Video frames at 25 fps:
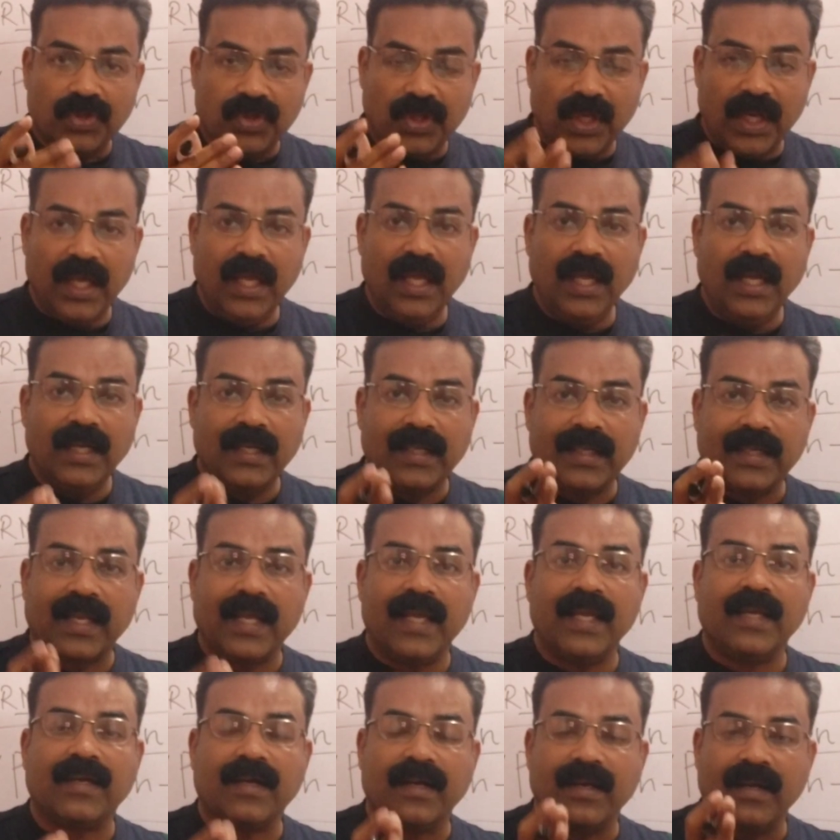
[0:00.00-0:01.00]
3
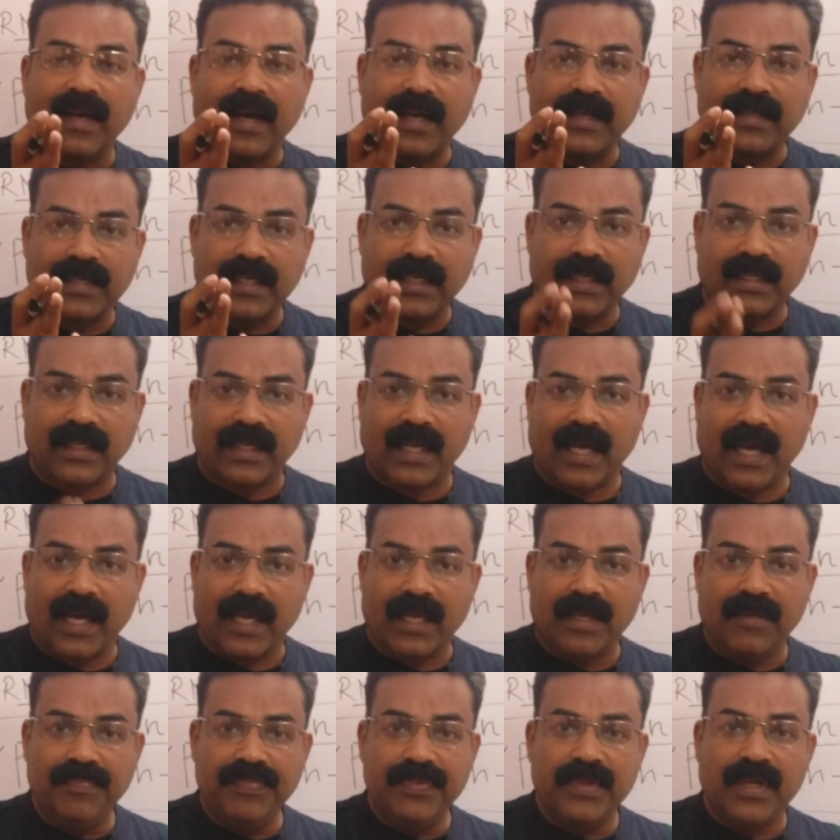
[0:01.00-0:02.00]
taken at a
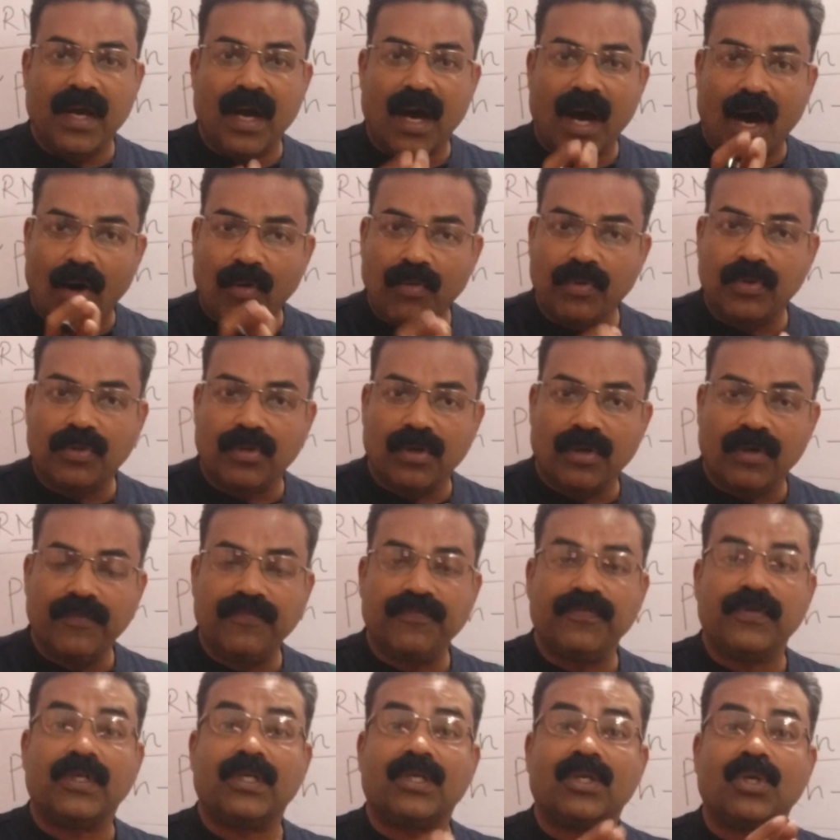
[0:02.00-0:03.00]
time out
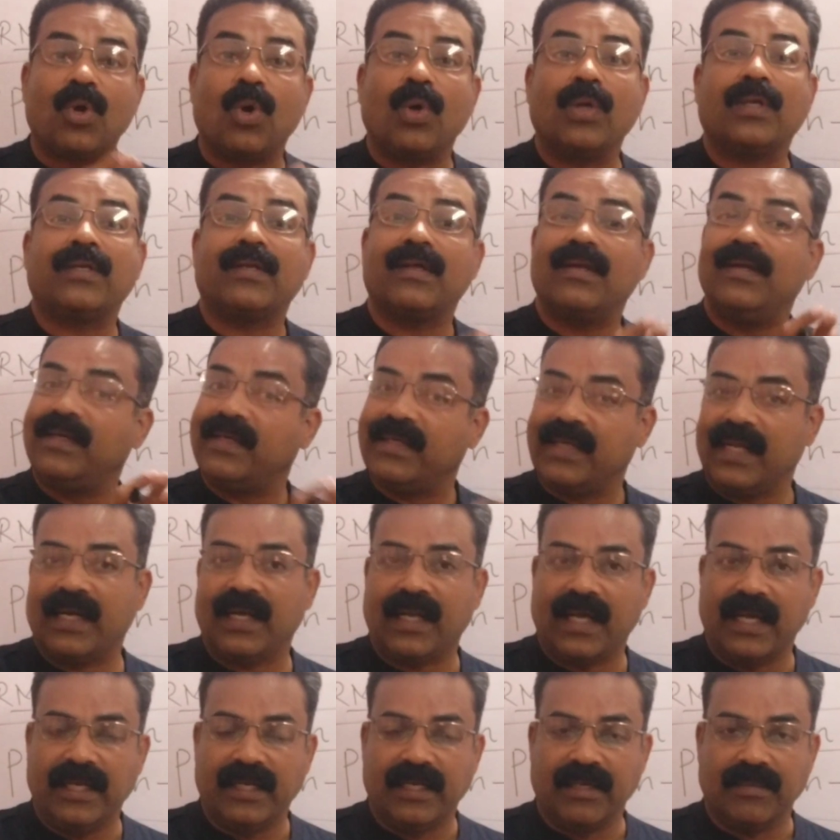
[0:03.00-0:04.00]
of total
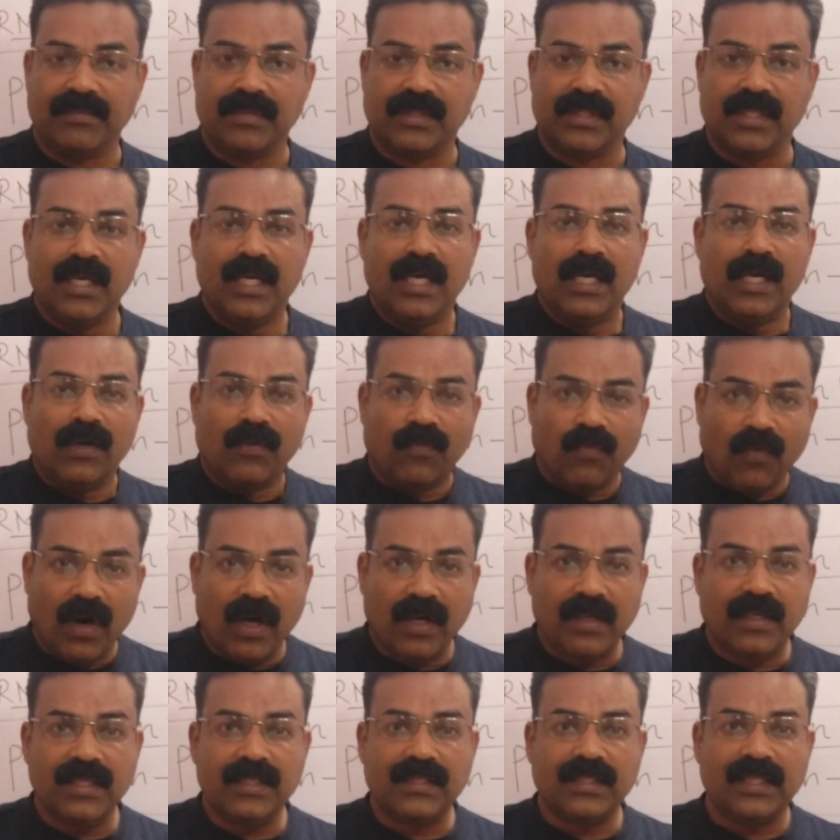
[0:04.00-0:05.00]
10 items.
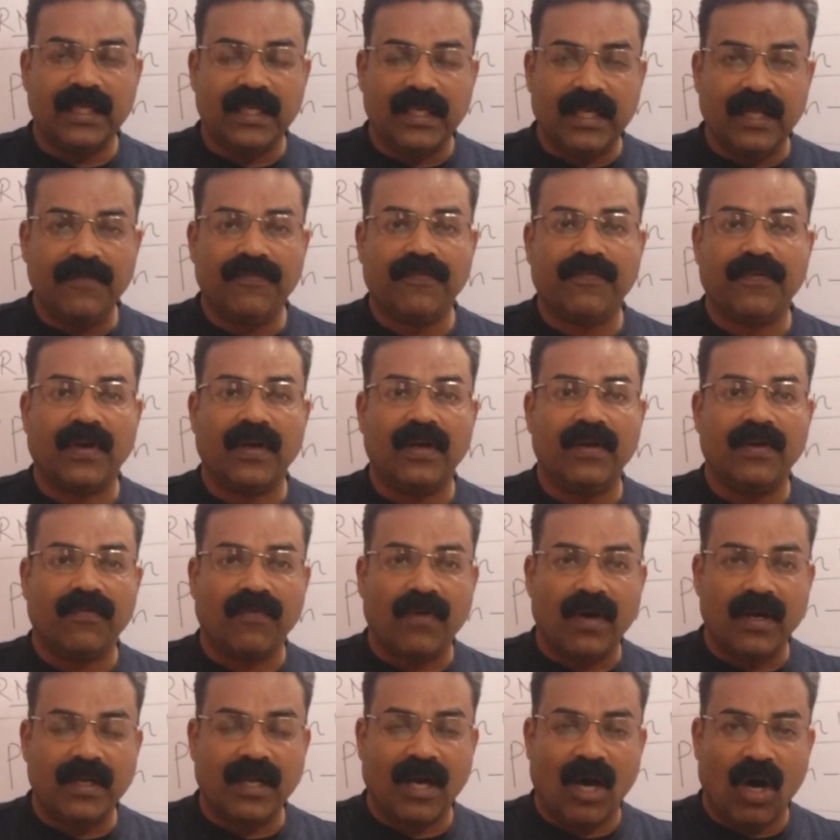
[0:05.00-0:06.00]
What is the different,
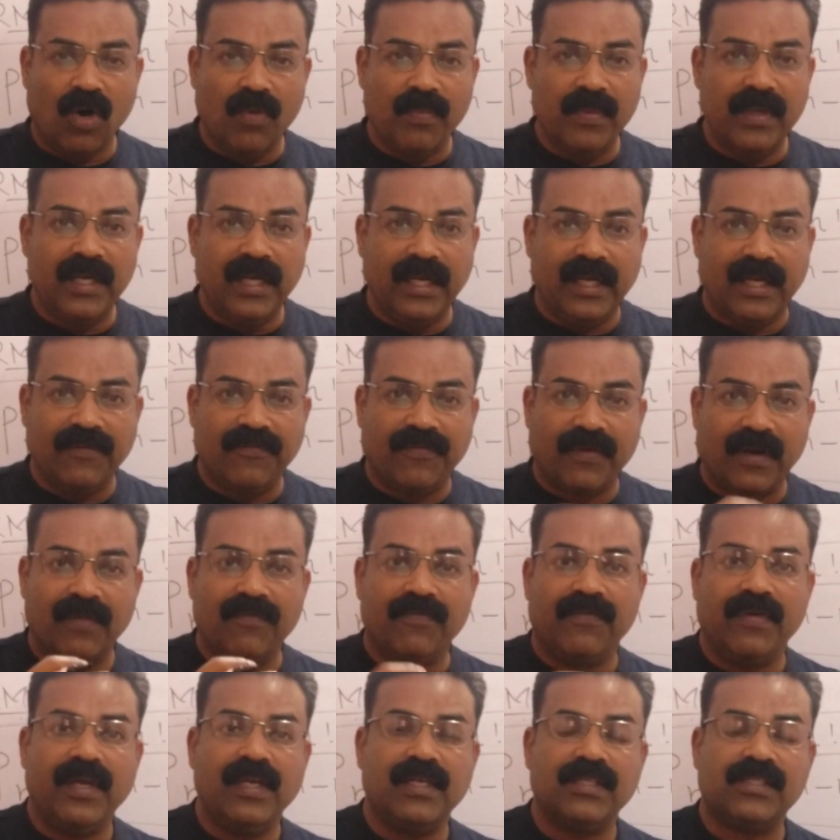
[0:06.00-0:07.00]
how many
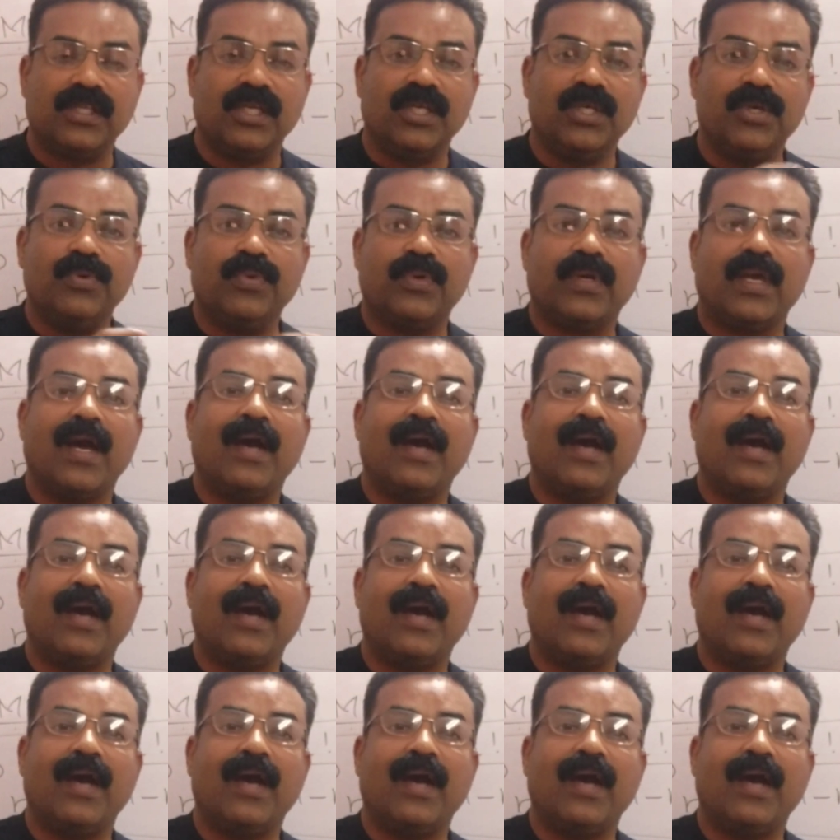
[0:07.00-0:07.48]
different ways you